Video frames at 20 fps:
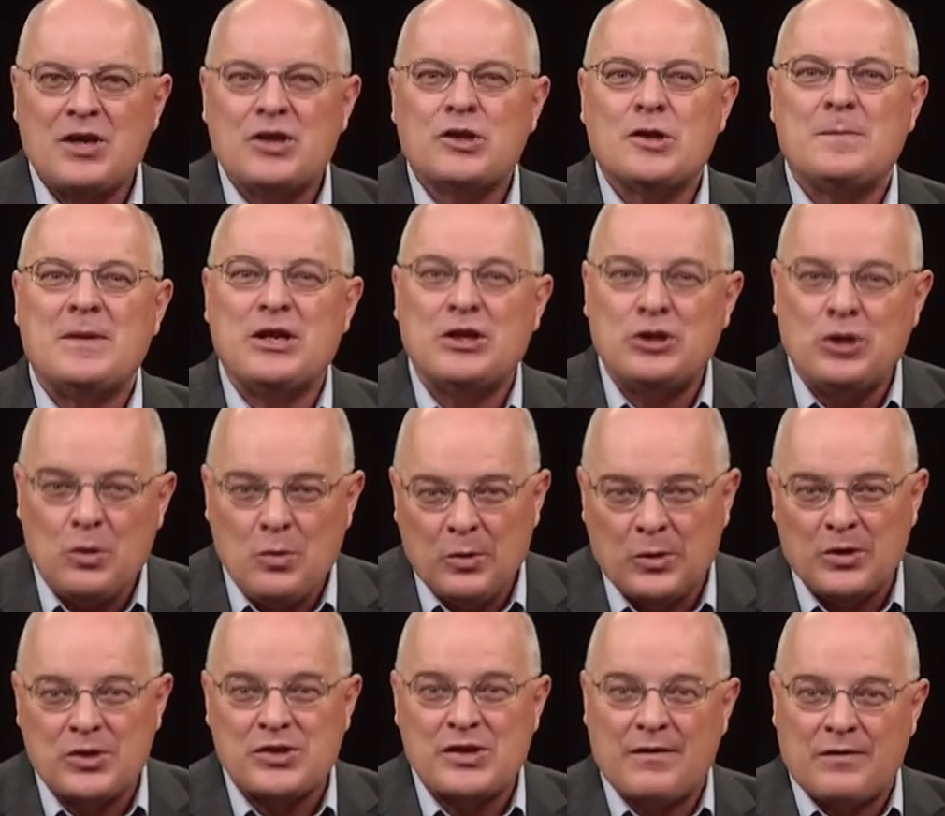To be
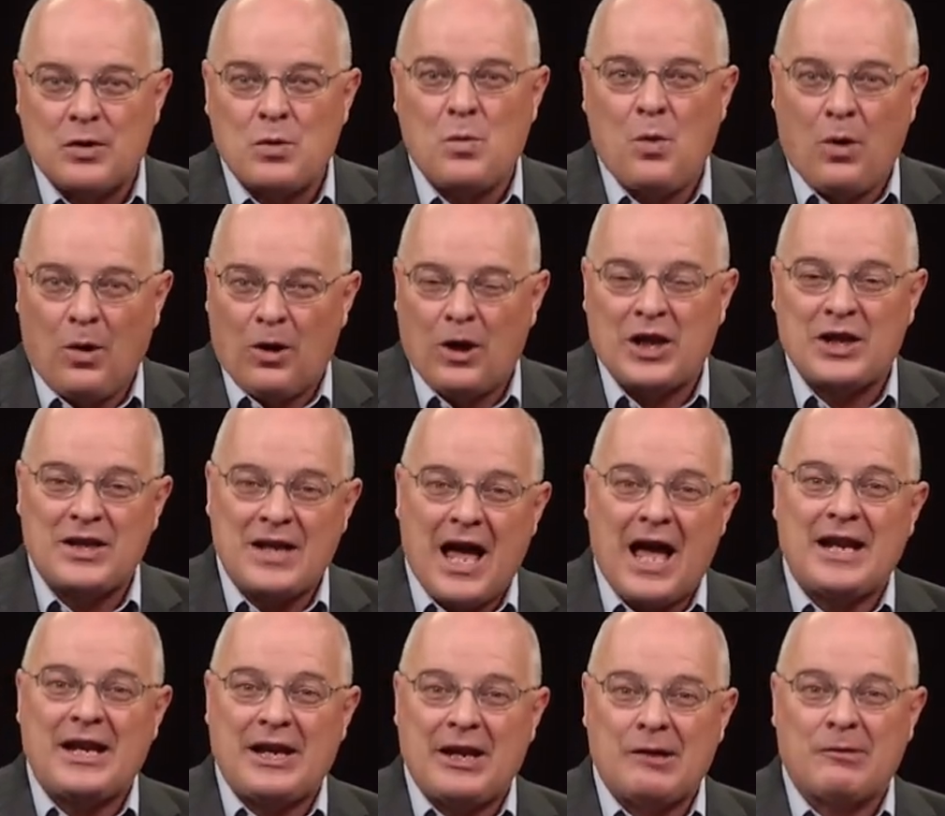doers of the Word and
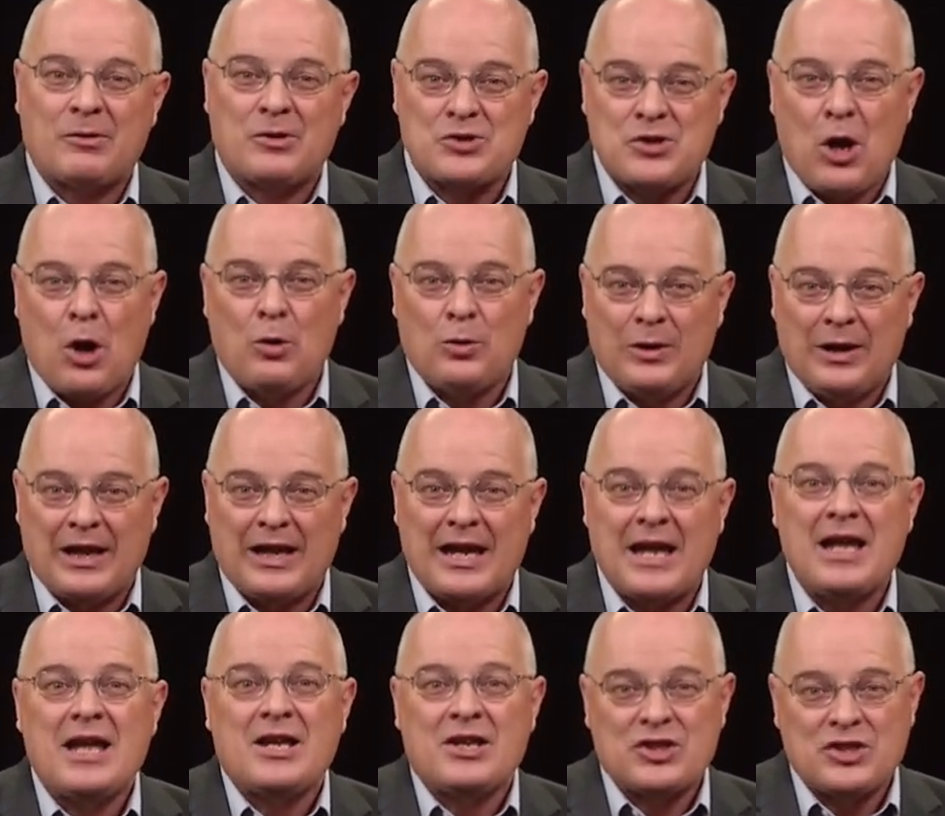not hearers
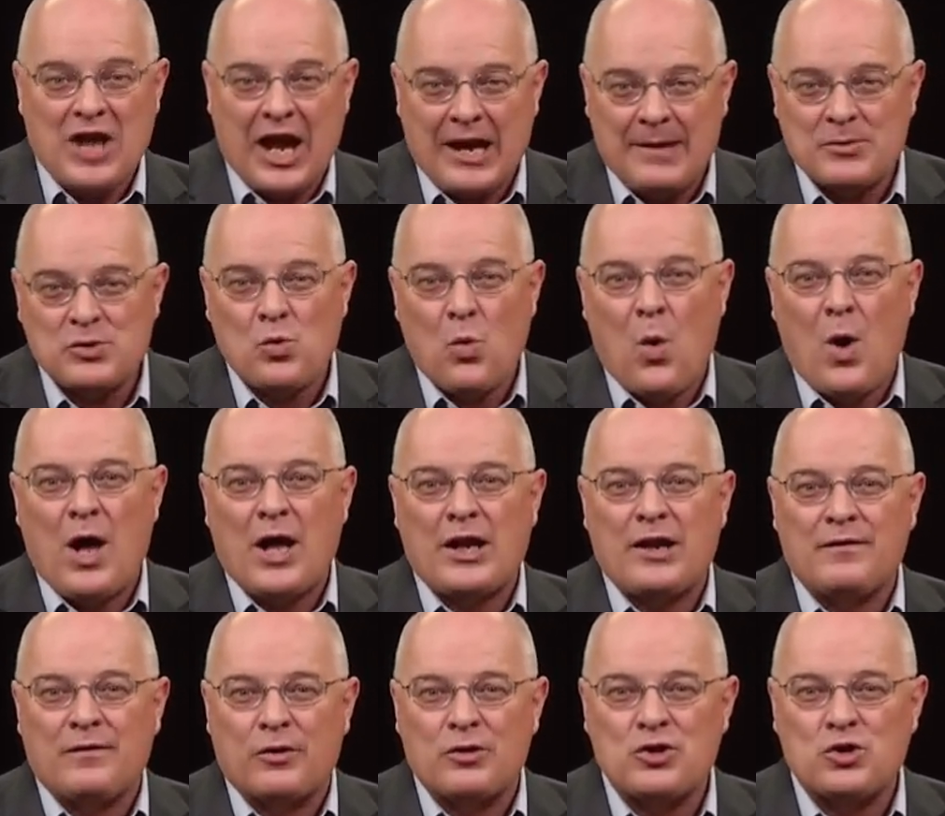only. James 1
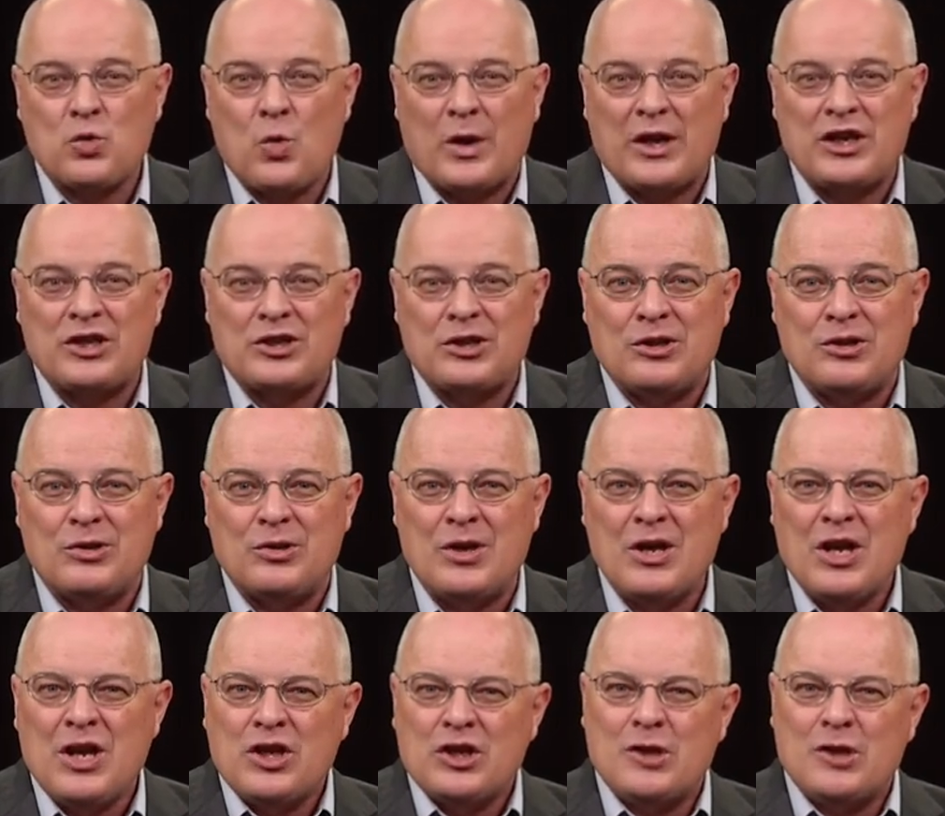and verse 22.